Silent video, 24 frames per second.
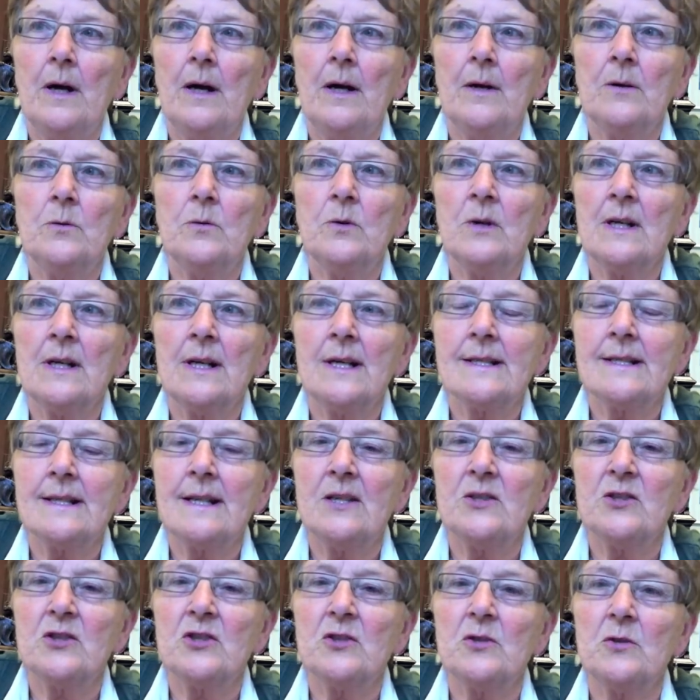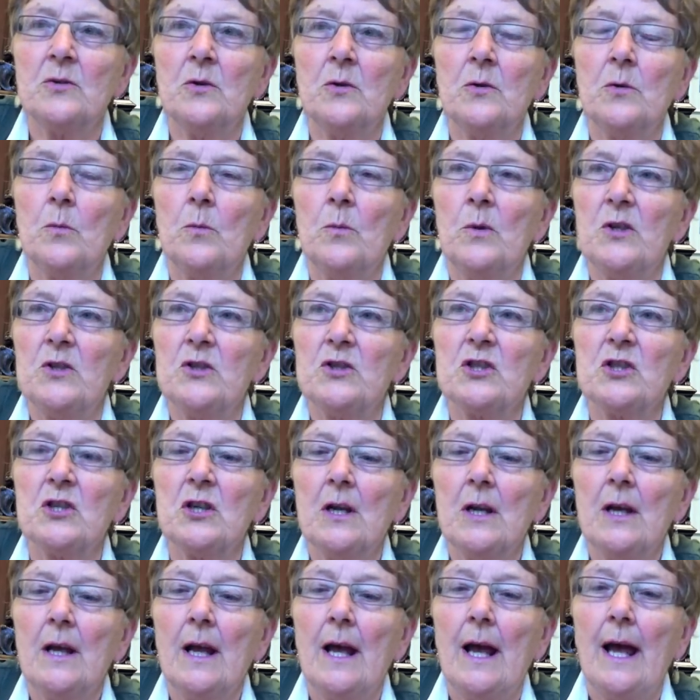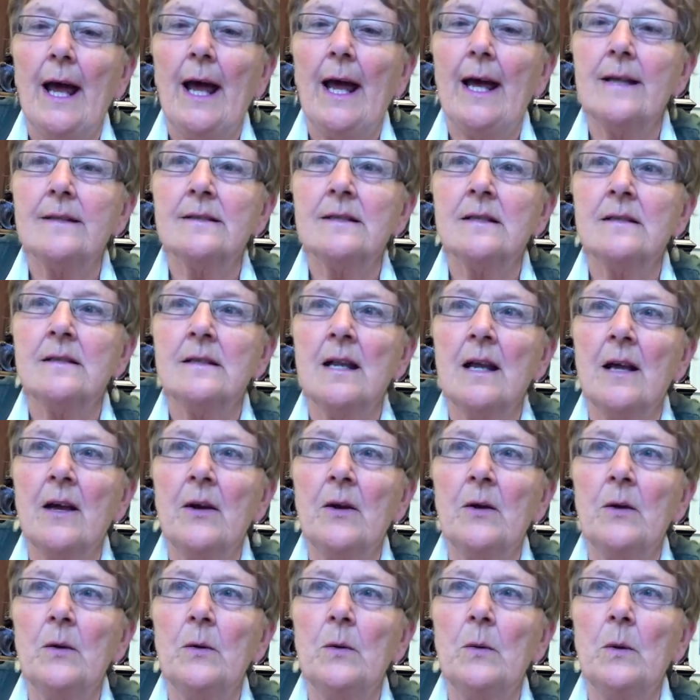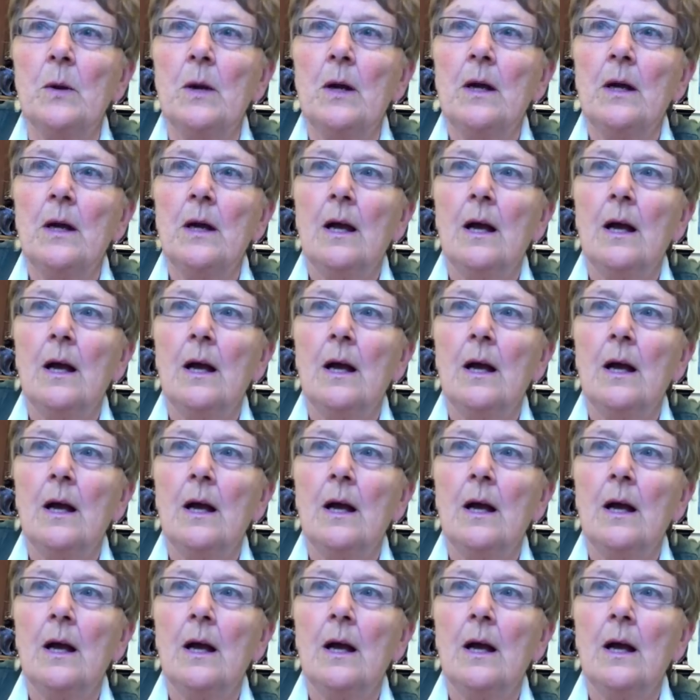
an organisation which had no